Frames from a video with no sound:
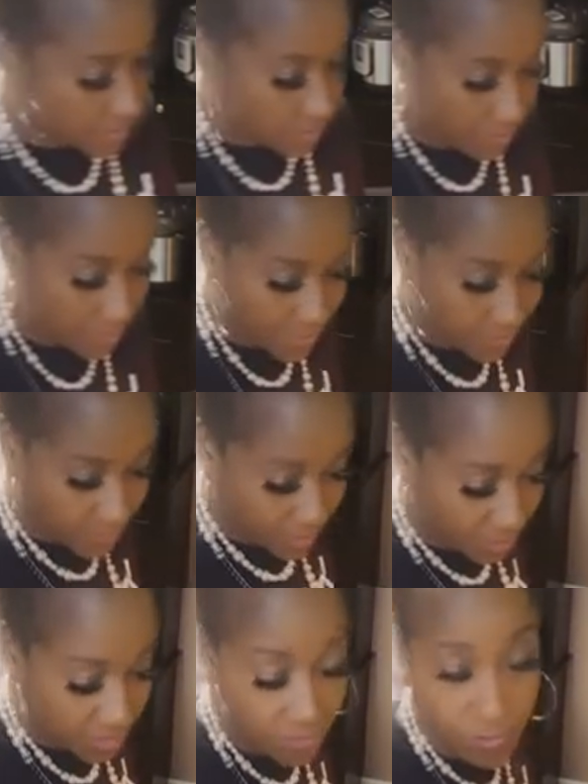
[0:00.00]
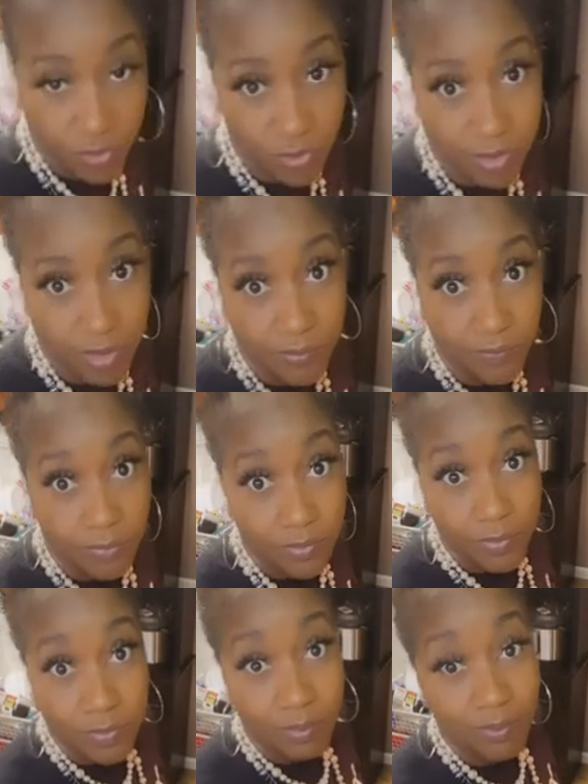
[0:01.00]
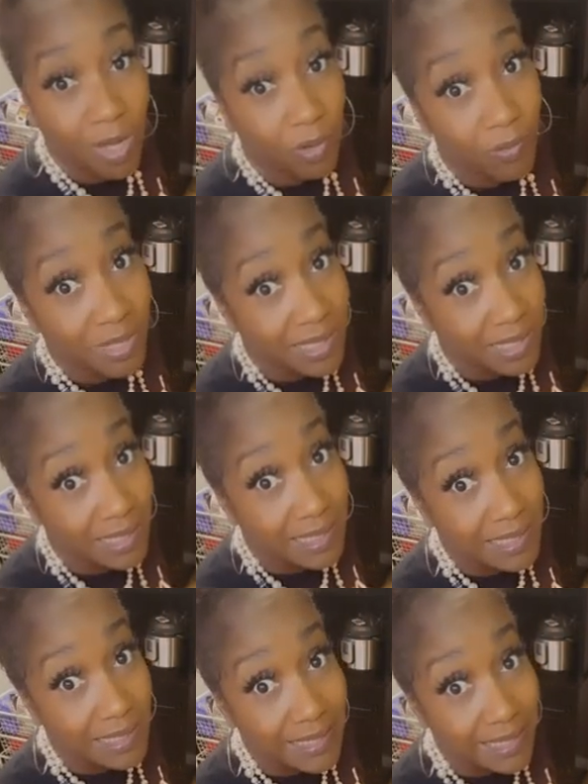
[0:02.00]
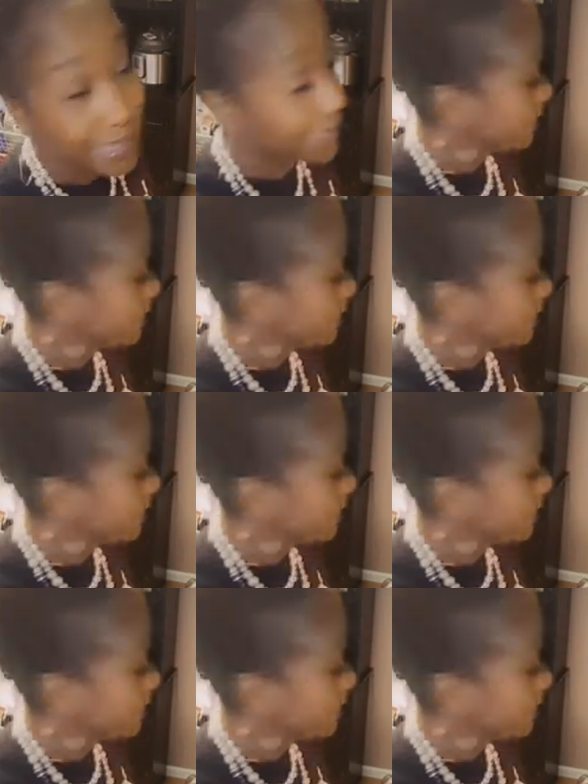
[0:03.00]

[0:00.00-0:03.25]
of that spinach is for my weekly intake.